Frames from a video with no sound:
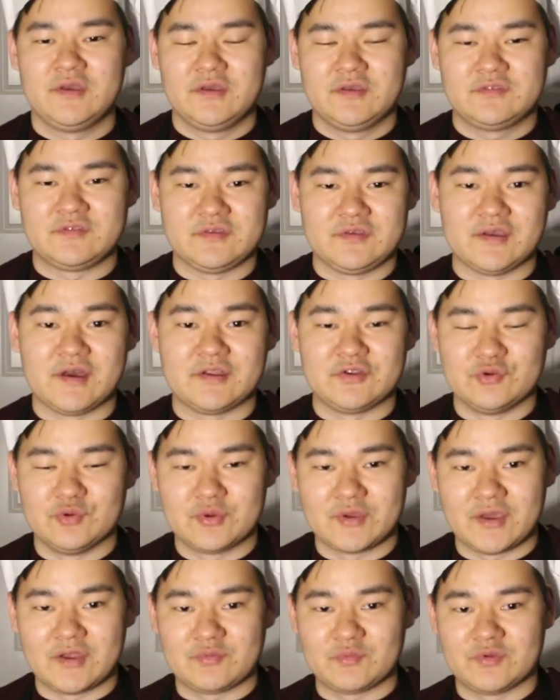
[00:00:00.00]
see Yondu
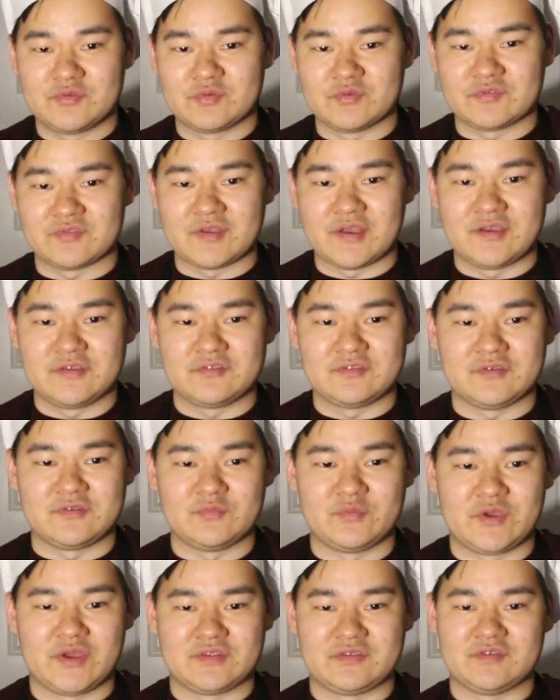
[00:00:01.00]
again, which was nice, and
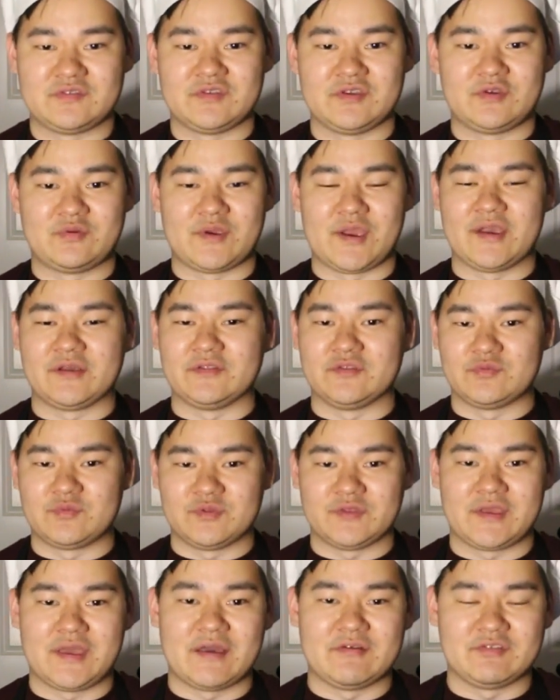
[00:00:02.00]
we get to see Kraglin
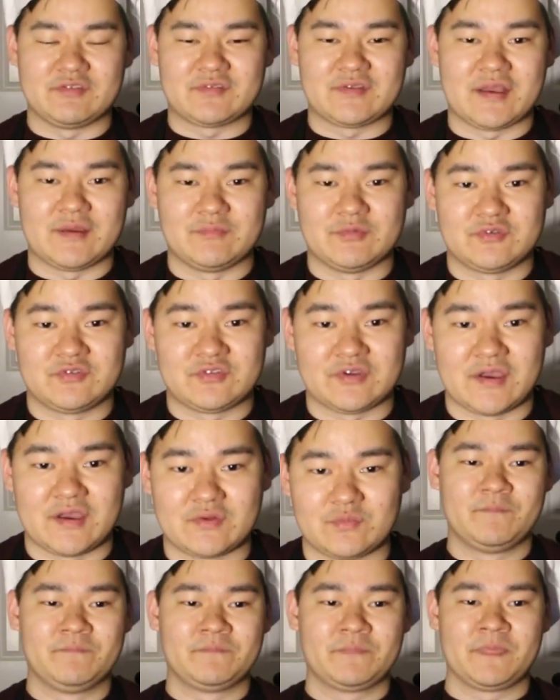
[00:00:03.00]
really have his time to shine.